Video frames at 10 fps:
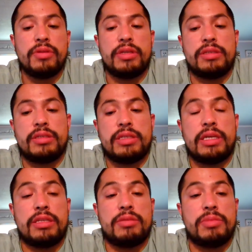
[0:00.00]
This is
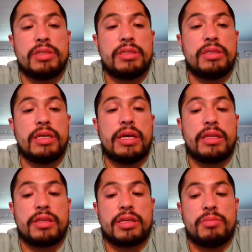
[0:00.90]
intimacy
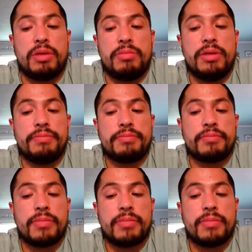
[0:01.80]
and commitment.